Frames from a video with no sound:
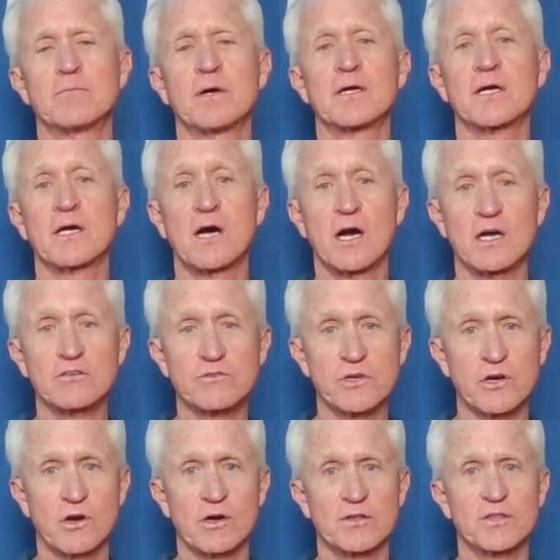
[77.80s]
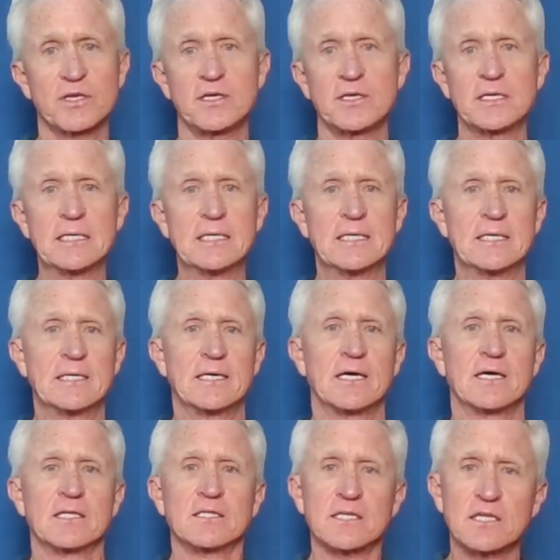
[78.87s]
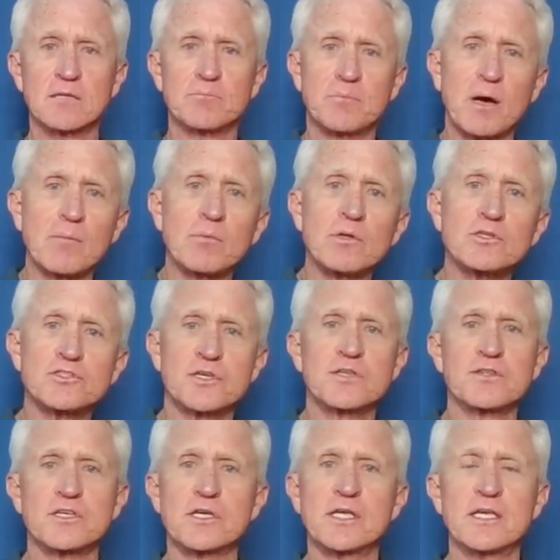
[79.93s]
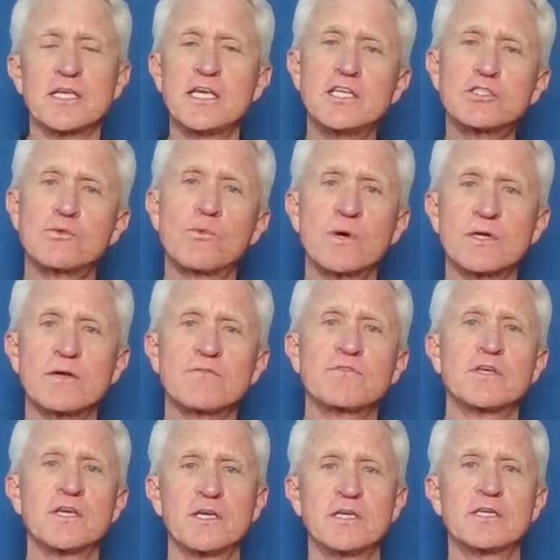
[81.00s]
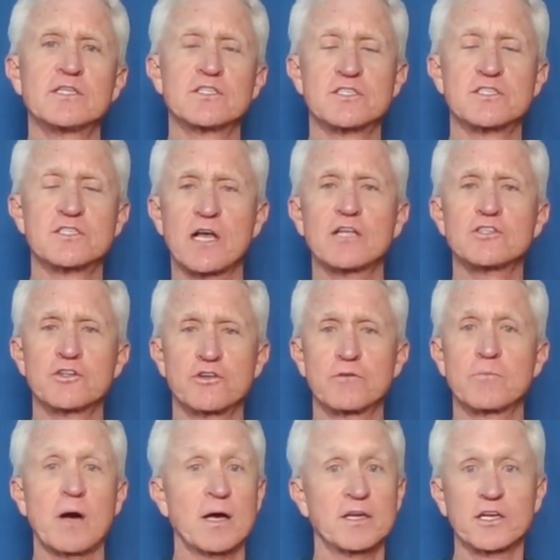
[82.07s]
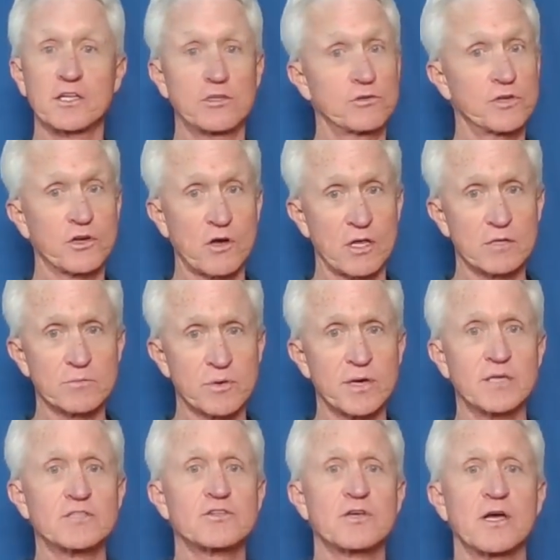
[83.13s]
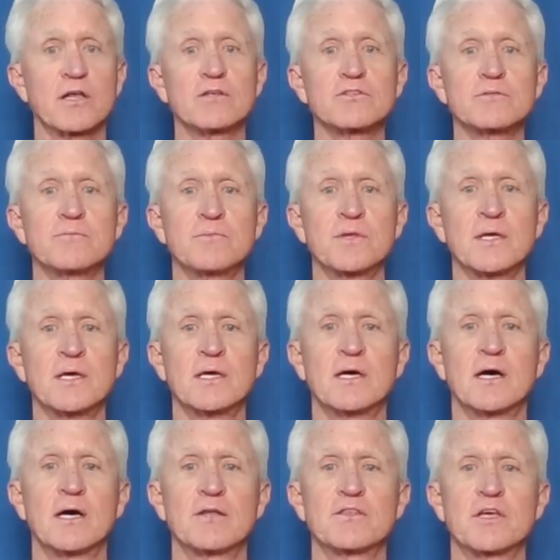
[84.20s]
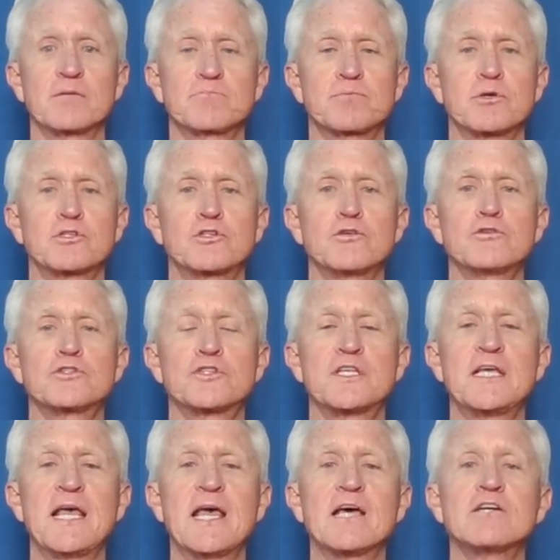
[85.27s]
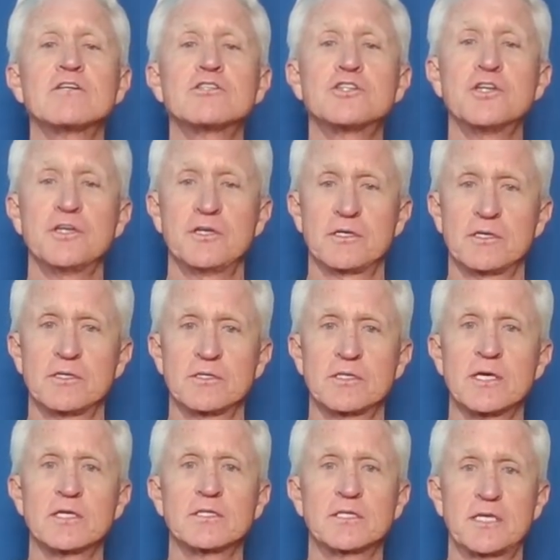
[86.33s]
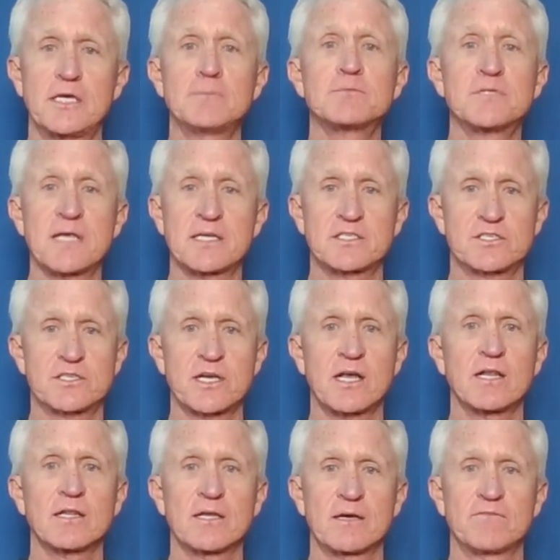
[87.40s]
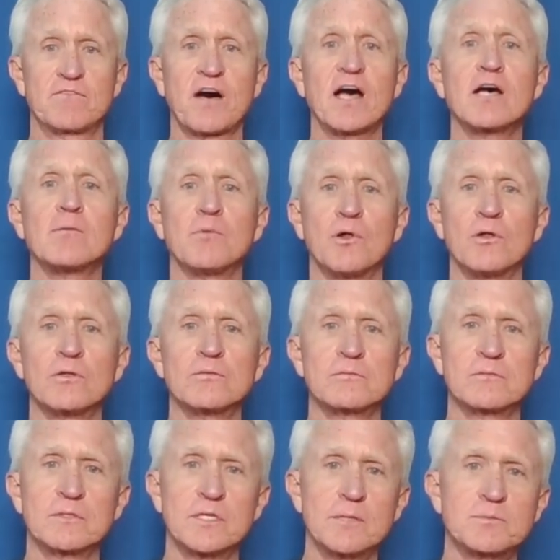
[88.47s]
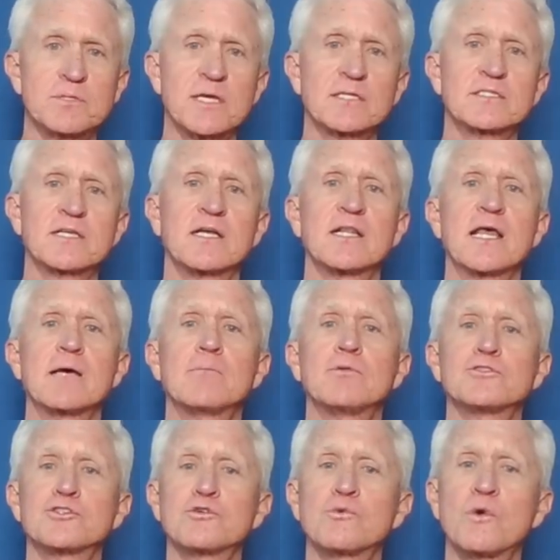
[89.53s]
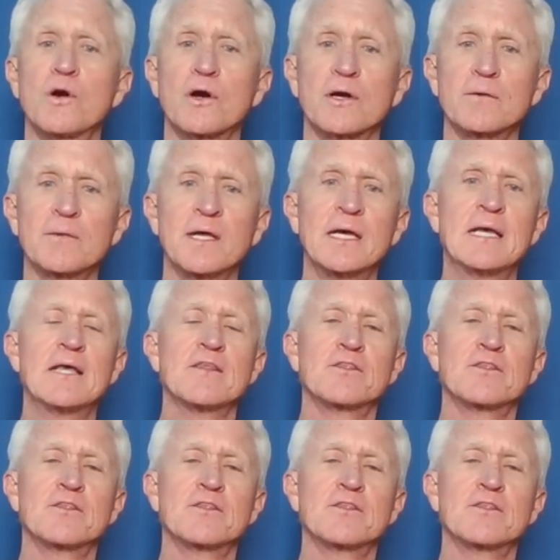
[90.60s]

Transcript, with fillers: The mitochondria are the uh, little bubbles in the, each one of the cells in your body, including all the brain cells, uh, that produce the energy that keeps that cell viable, keeps that cell able to work.